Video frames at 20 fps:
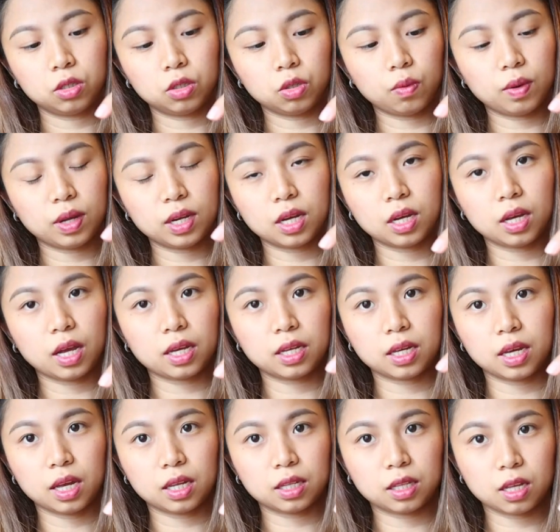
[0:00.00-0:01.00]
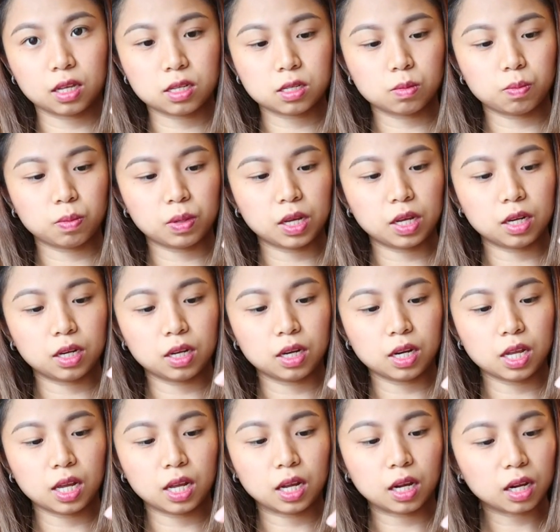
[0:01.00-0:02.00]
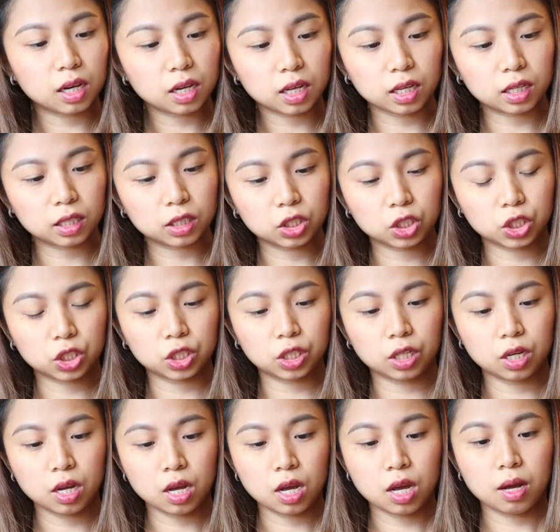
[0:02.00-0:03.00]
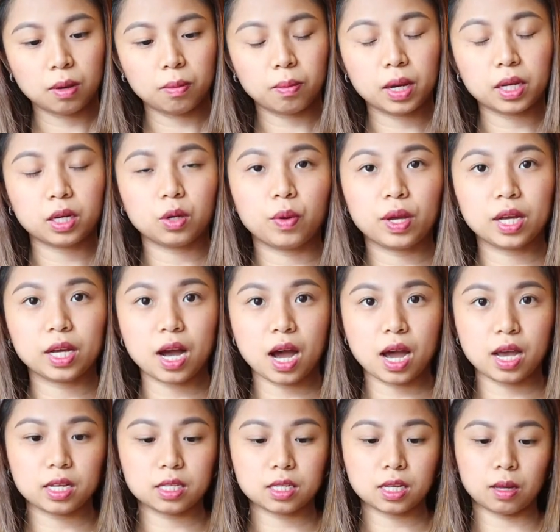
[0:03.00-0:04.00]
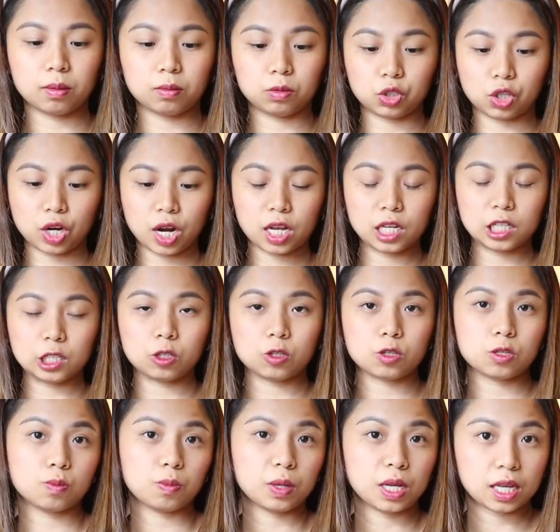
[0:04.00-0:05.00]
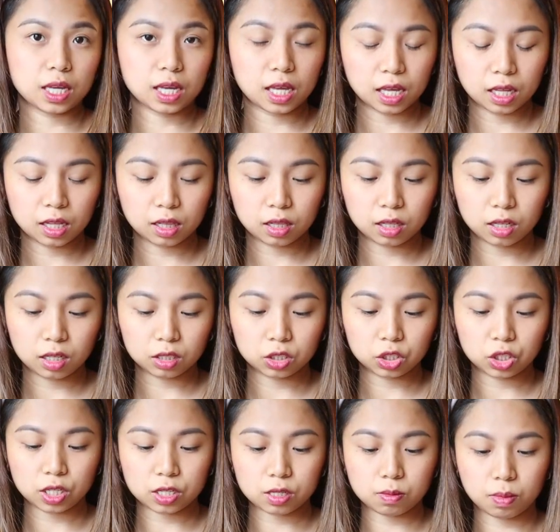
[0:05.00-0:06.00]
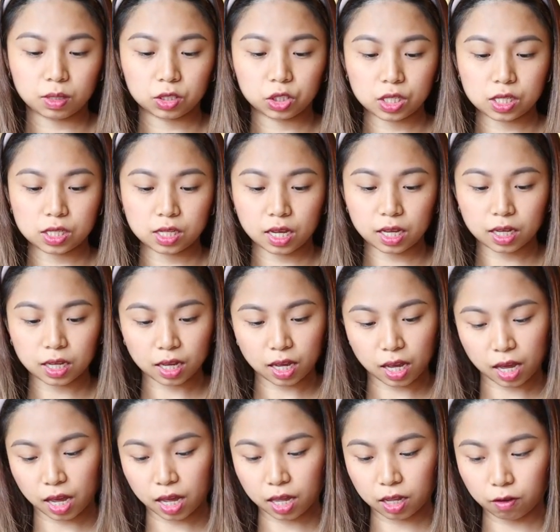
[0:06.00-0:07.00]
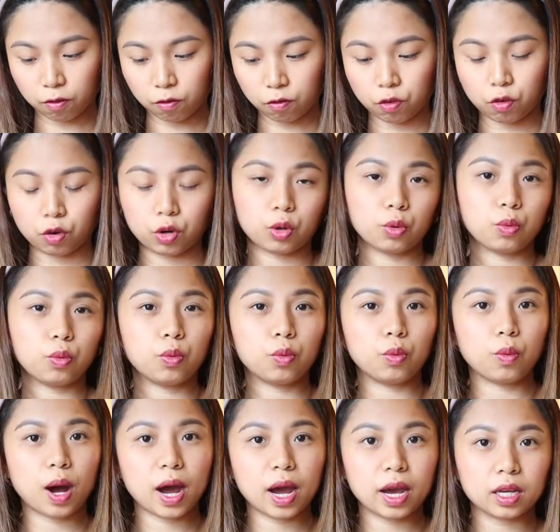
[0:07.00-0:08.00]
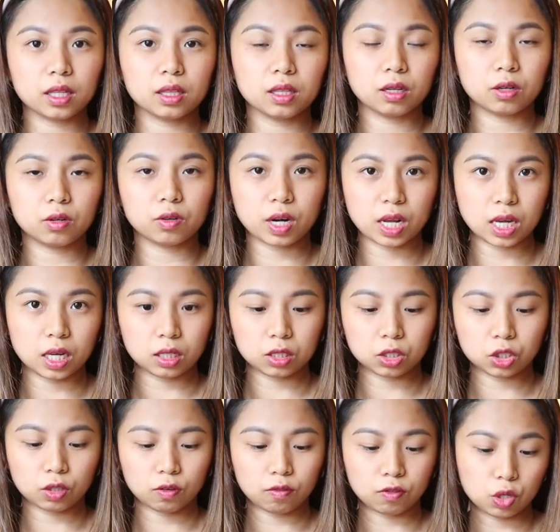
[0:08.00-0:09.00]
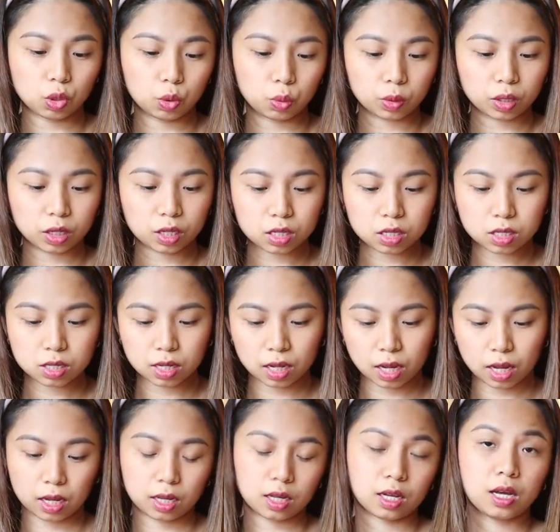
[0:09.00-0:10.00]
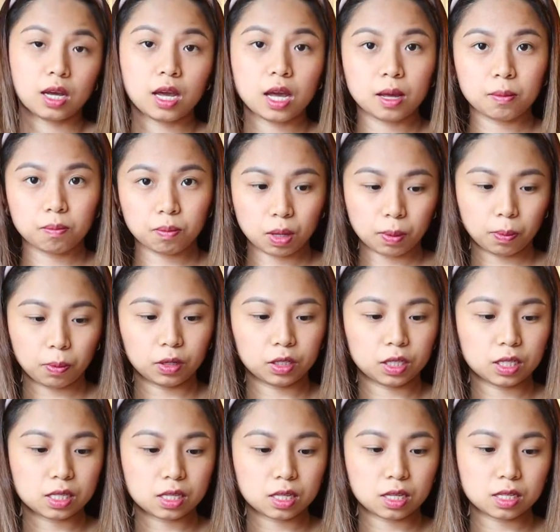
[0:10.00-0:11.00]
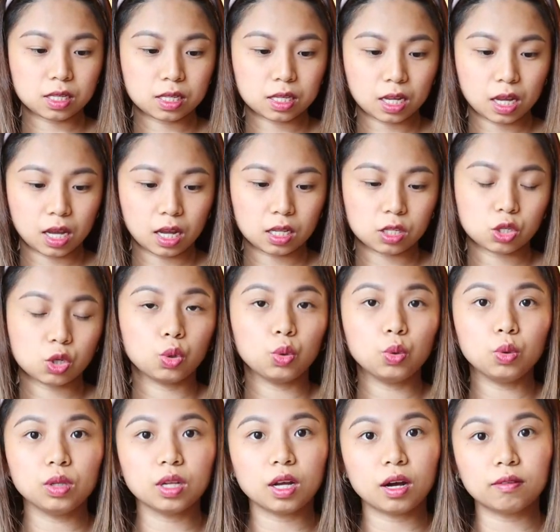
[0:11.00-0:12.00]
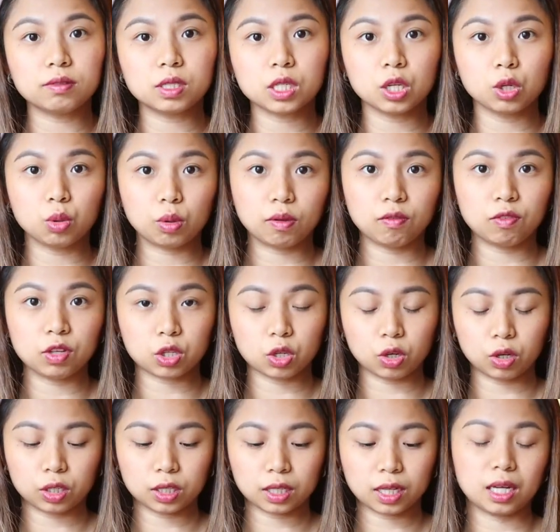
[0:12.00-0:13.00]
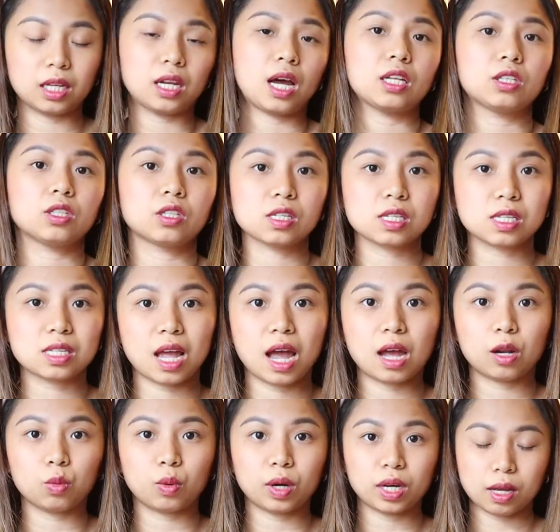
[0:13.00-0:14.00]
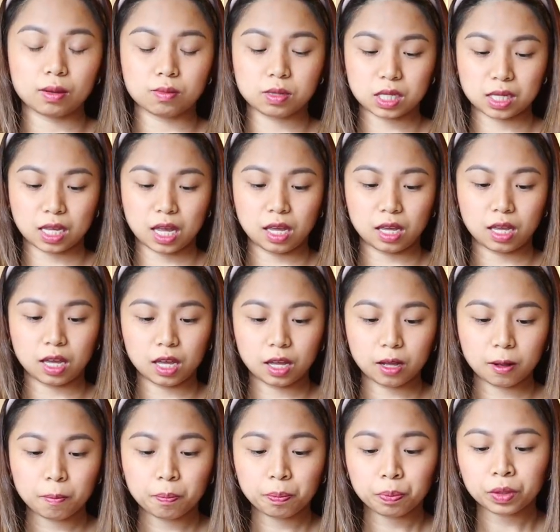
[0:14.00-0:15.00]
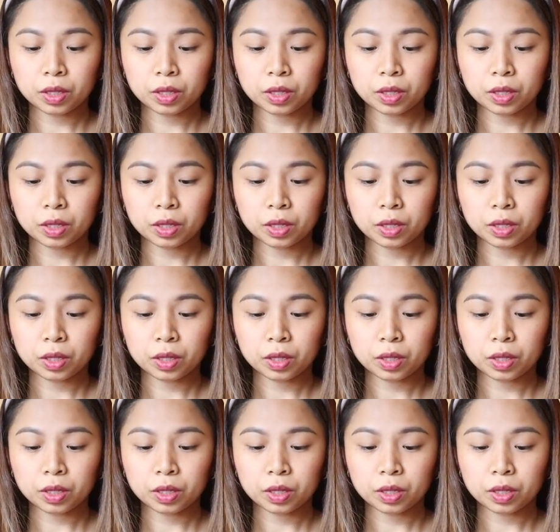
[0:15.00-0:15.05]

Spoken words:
ruined. I can't explain in English. By the way, guys, I'm trying to speak English as much as I can for wide range viewers, like people in the States who loves Louis Vuitton can understand what I'm saying.